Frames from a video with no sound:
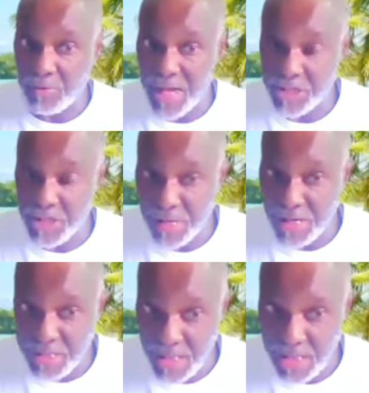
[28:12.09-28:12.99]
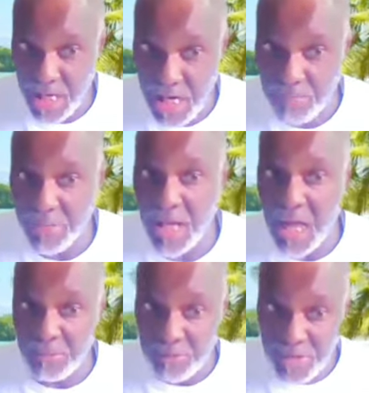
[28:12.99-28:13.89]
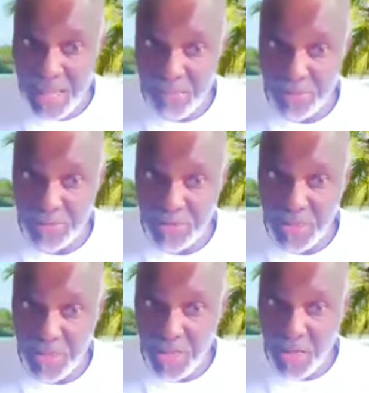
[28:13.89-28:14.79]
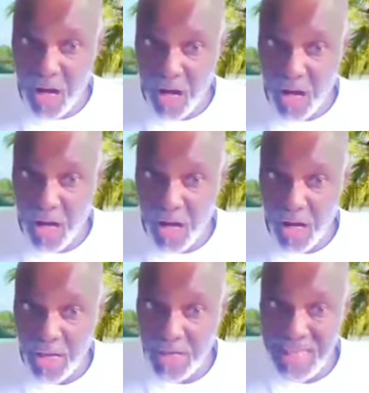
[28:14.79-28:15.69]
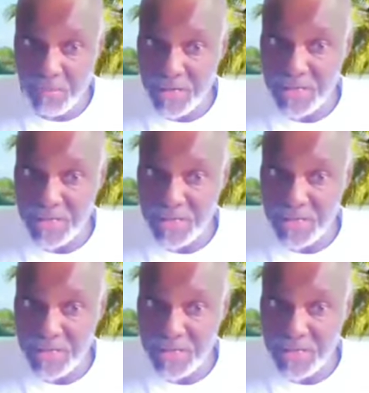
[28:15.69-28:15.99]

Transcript: that reaction may take time, but everything happens uh,